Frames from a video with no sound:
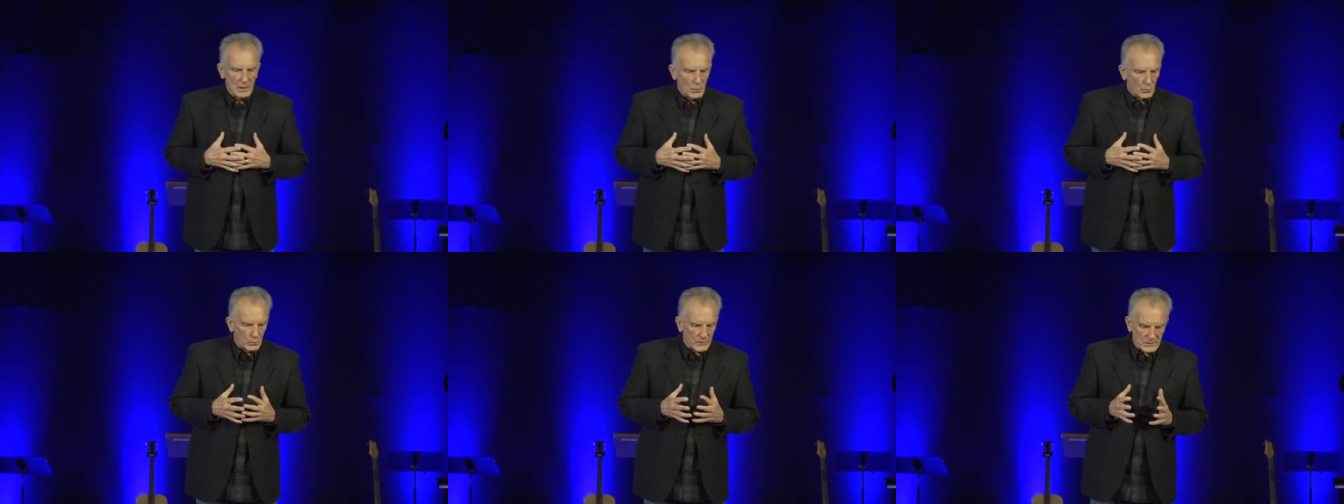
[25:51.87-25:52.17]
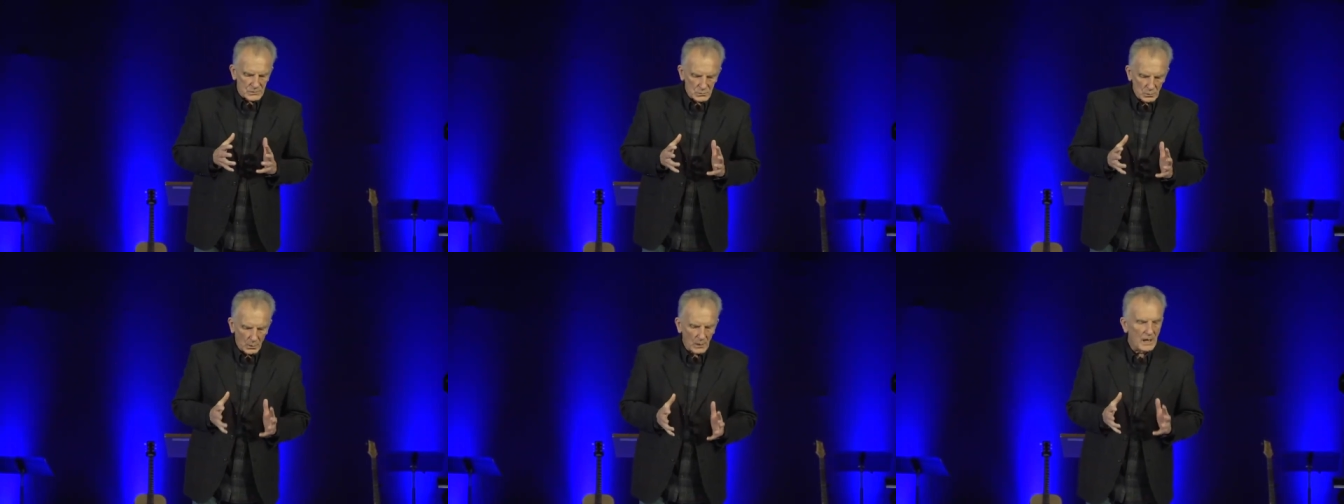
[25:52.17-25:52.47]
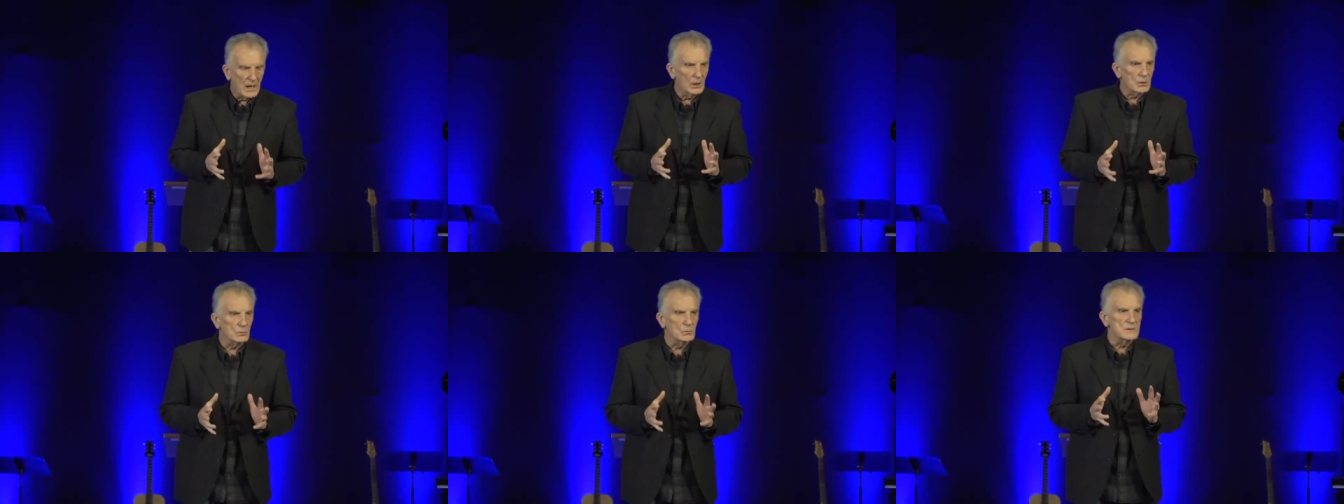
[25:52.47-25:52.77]
we know
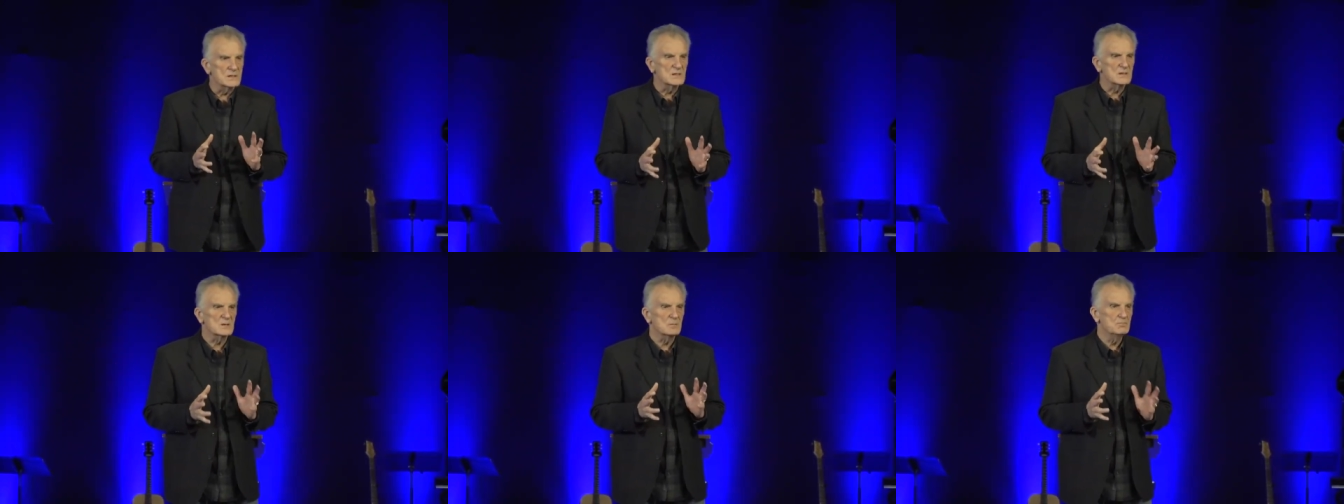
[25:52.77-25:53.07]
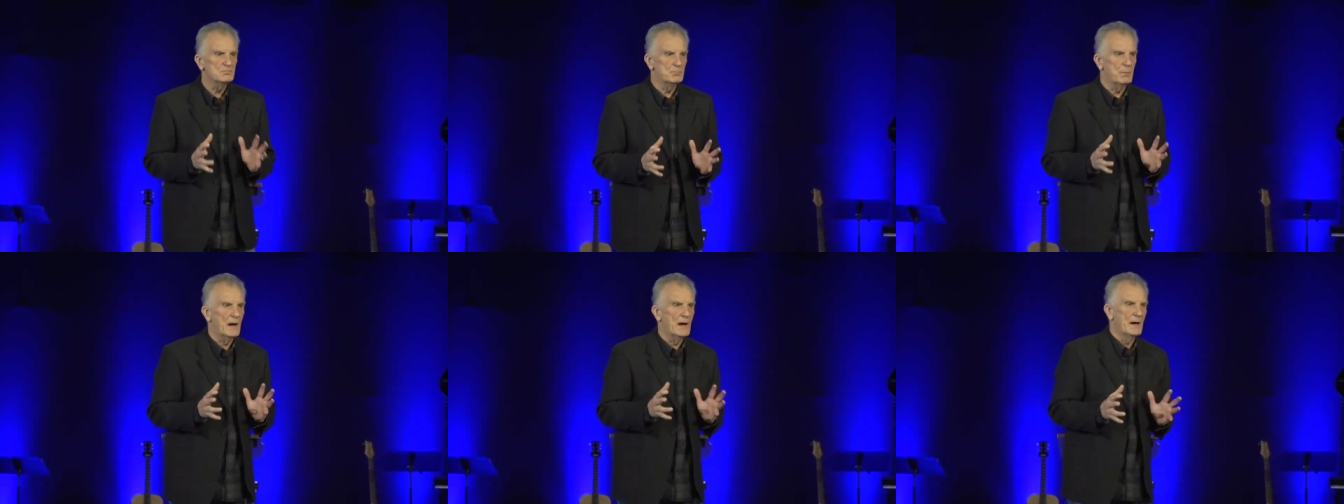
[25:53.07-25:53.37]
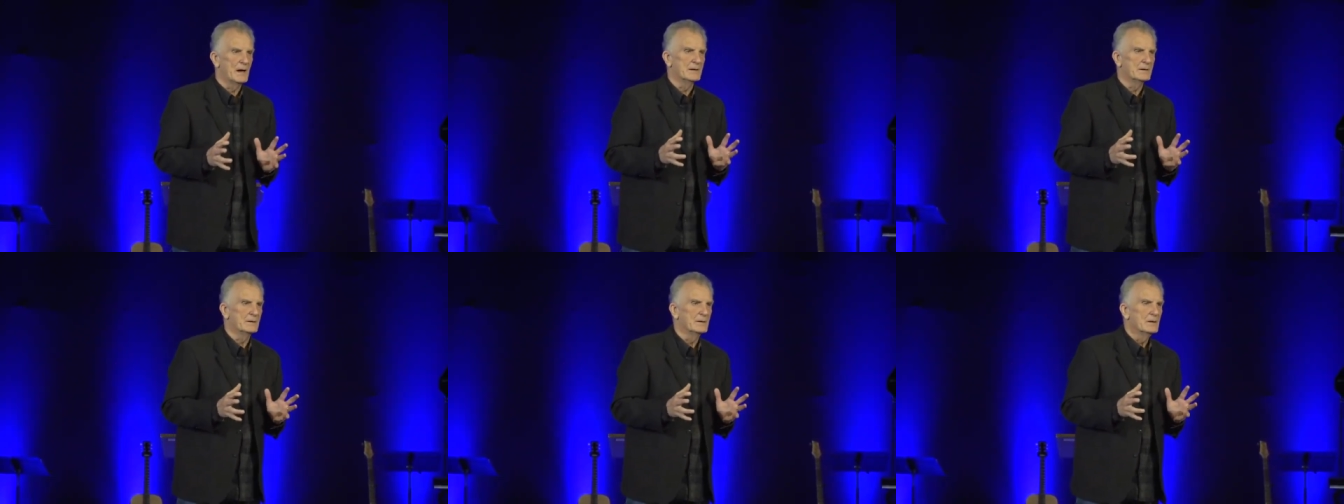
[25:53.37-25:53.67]
how to
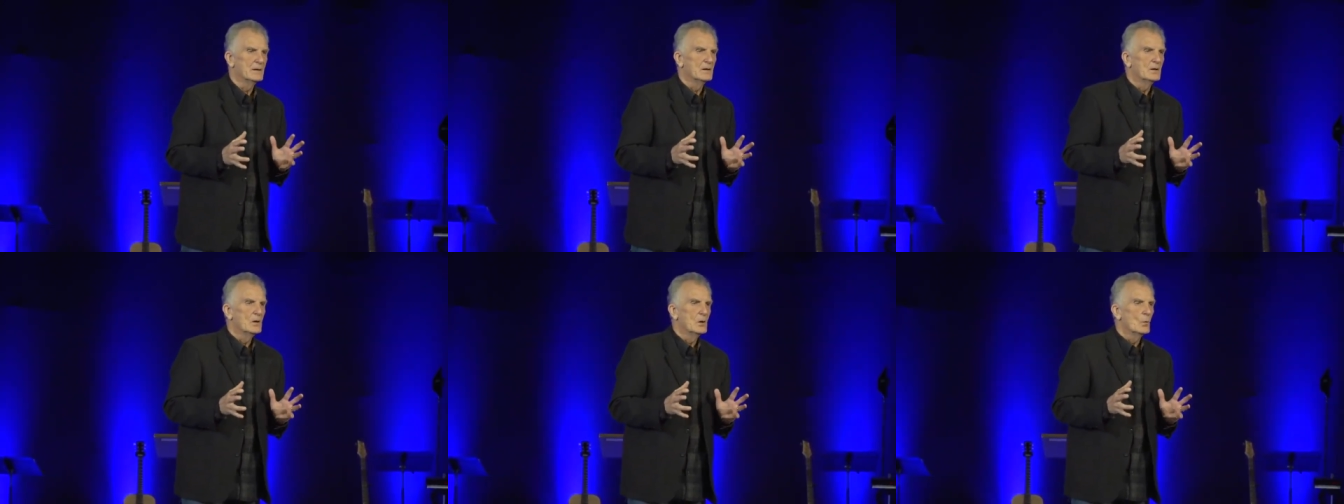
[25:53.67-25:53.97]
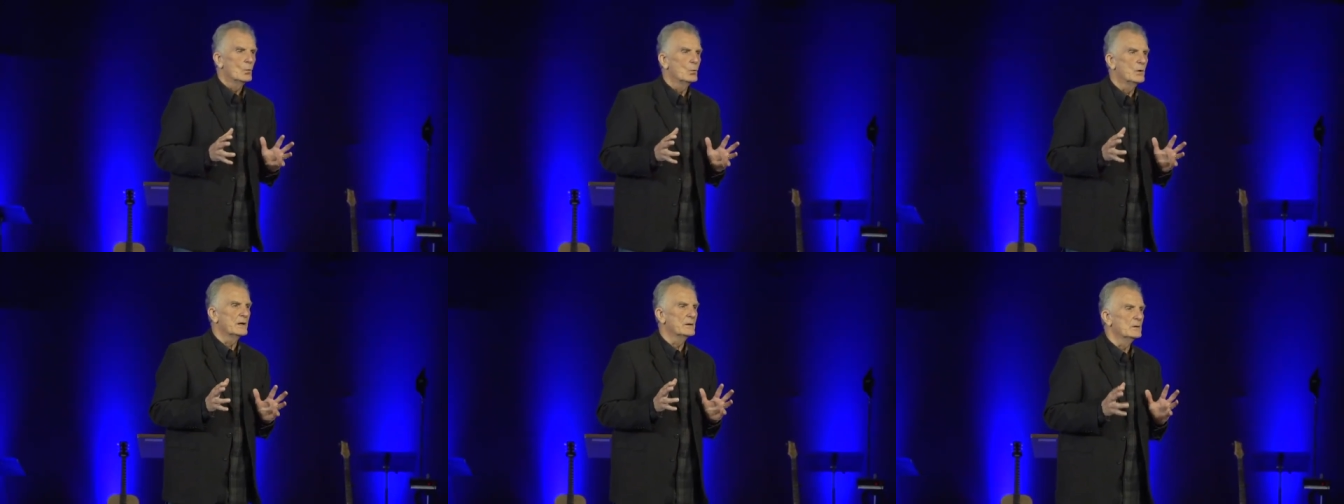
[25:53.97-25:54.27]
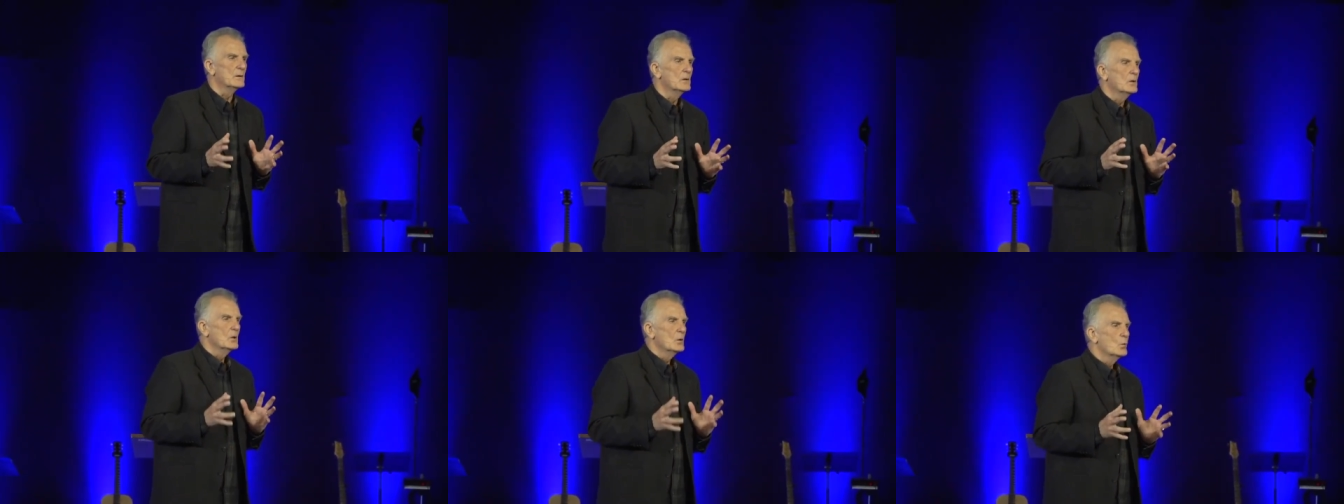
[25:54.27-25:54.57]
respond
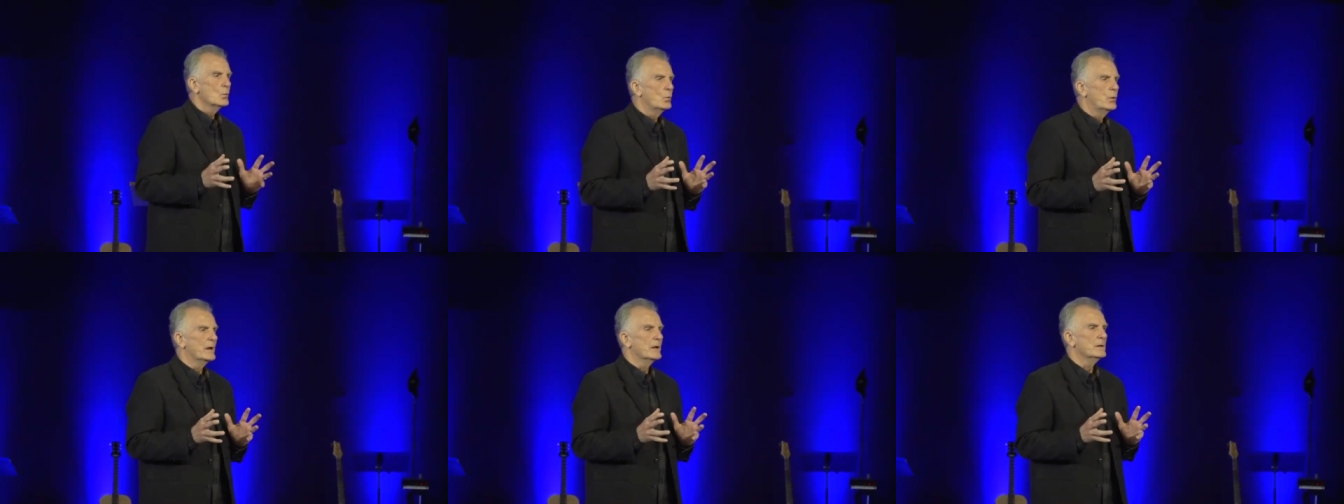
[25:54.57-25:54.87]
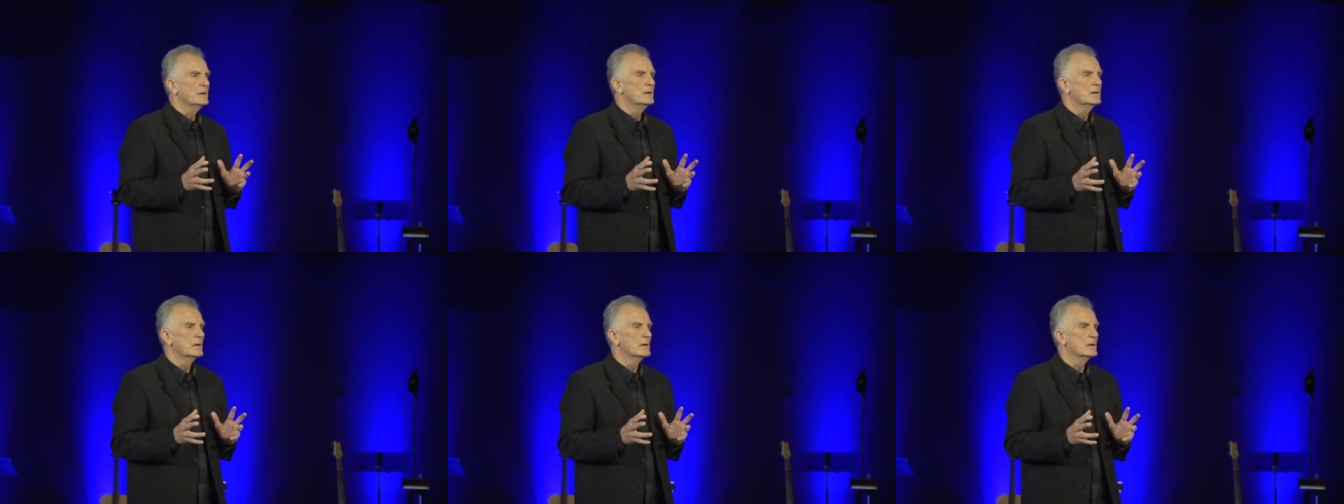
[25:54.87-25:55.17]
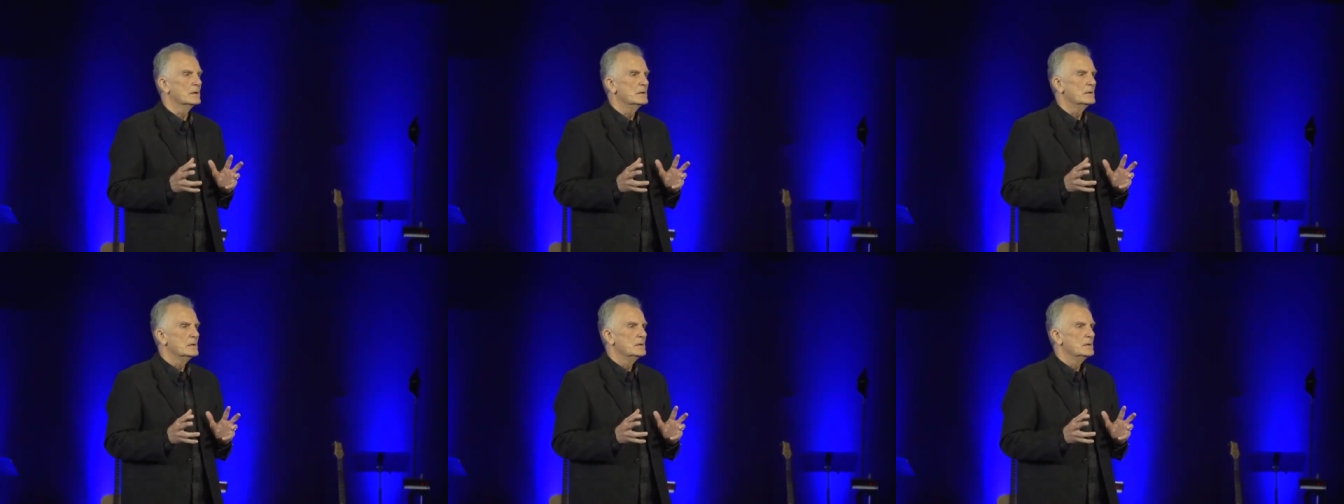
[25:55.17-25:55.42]
when, when uh,